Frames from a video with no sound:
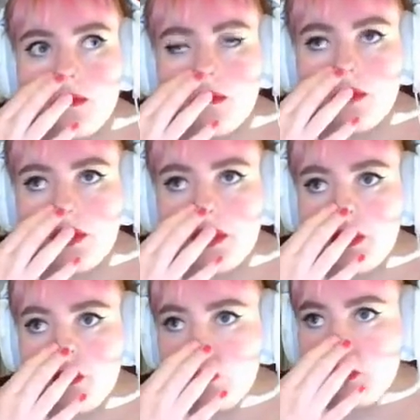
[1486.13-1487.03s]
But
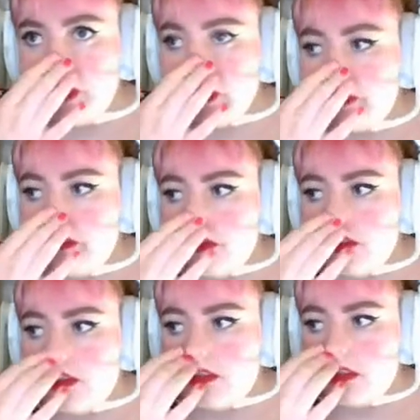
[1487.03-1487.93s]
then we have
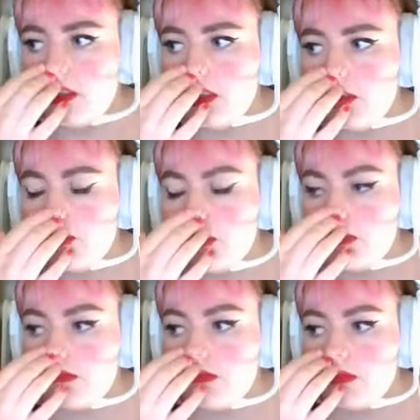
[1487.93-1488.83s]

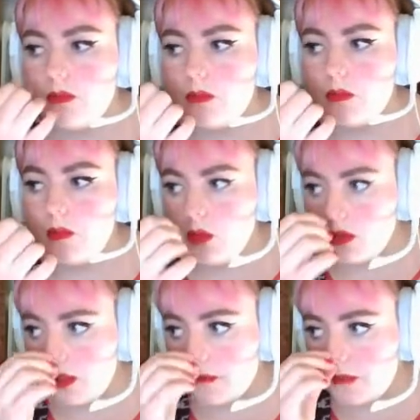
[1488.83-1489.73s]

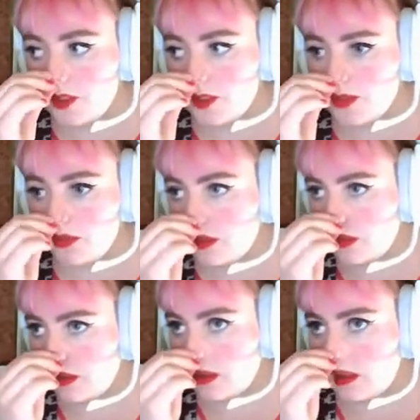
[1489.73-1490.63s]
a few
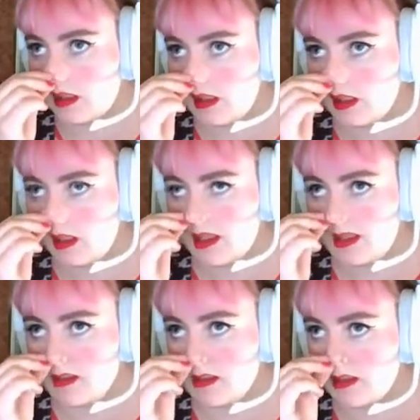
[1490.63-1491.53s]

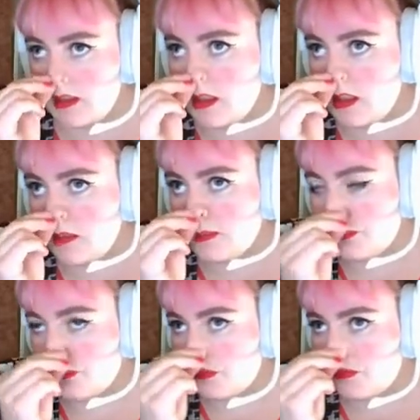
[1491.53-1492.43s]
Nazi
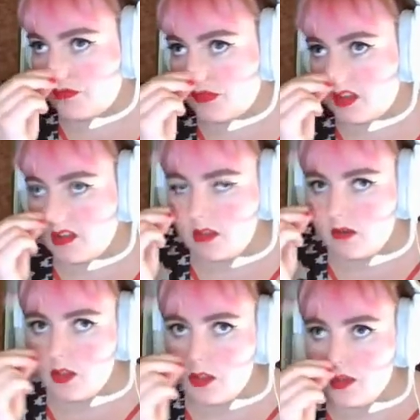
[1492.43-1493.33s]

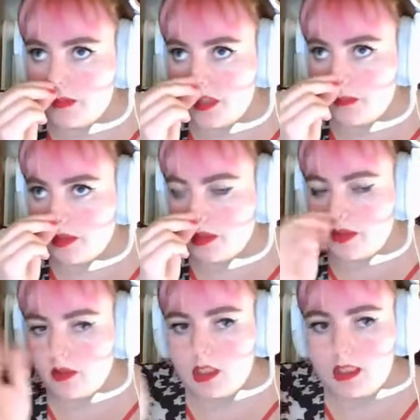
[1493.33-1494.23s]
newspapers
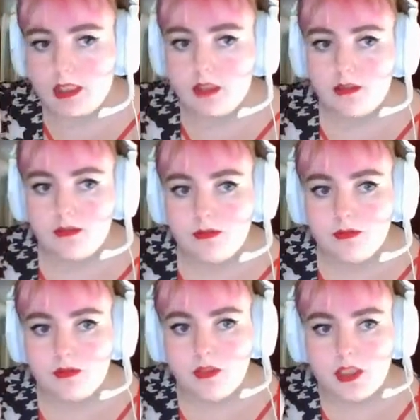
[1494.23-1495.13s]
online
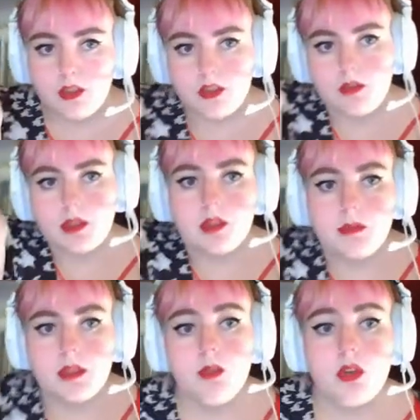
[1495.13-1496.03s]
that are
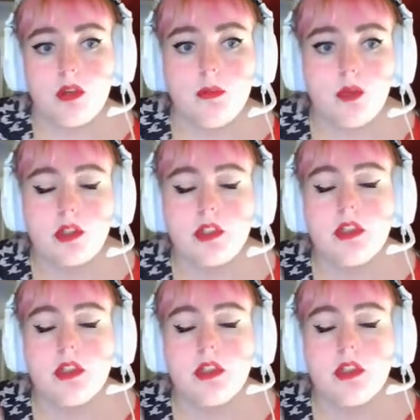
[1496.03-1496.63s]
becoming more and more